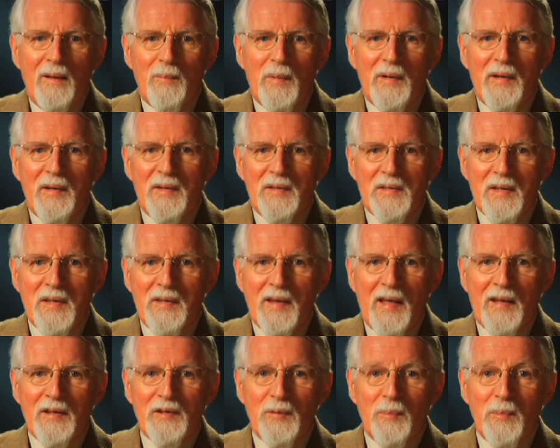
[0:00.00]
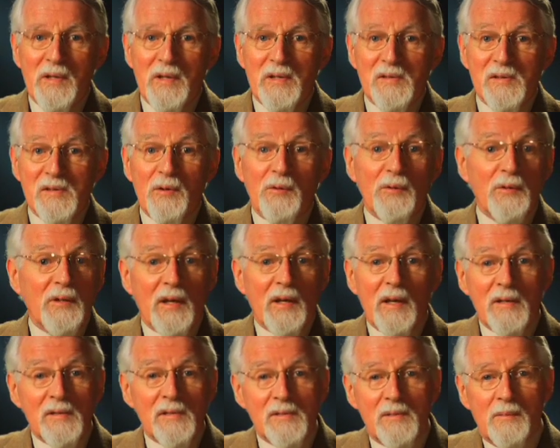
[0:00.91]
But it turned out to be his own
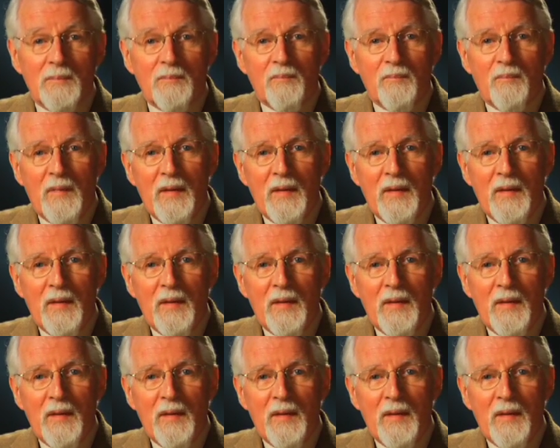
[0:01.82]
cousin,